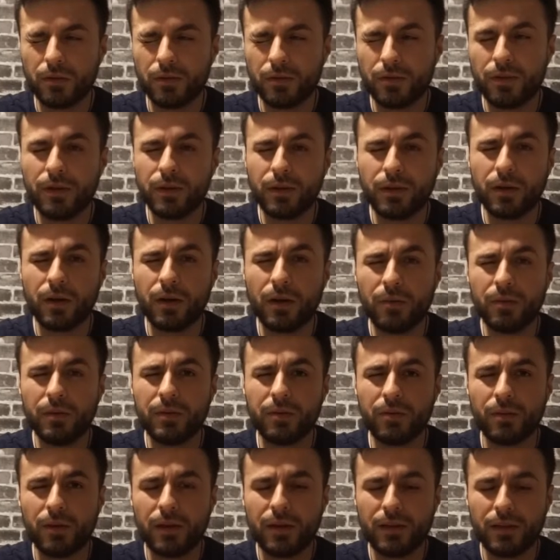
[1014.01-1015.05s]
very
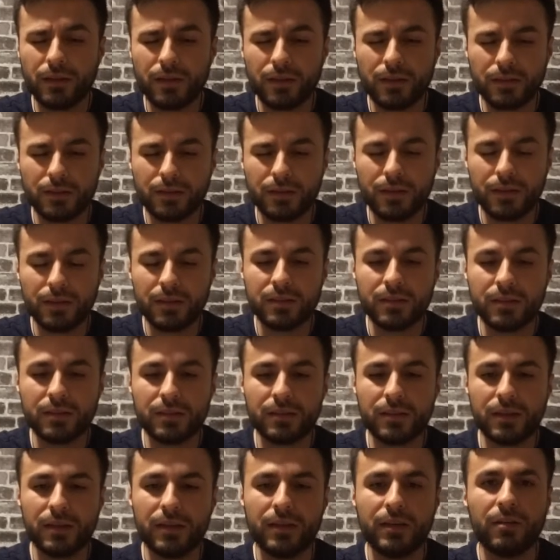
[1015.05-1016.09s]
common, right, in today's
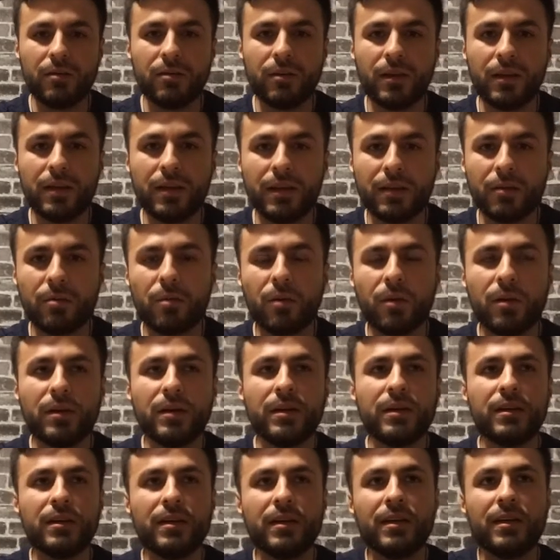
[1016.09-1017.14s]
society, right? Like
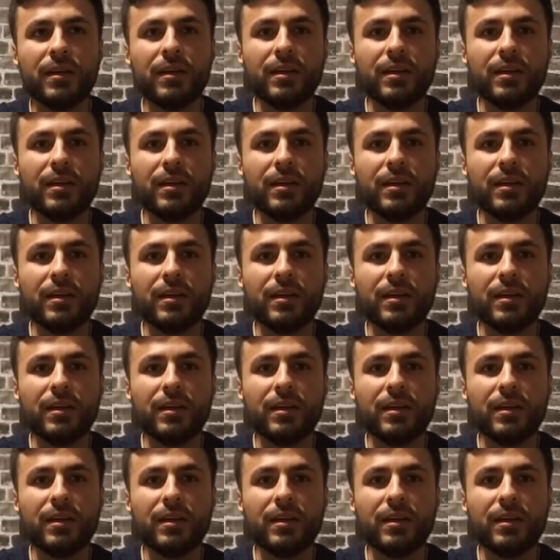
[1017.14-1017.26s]
wanting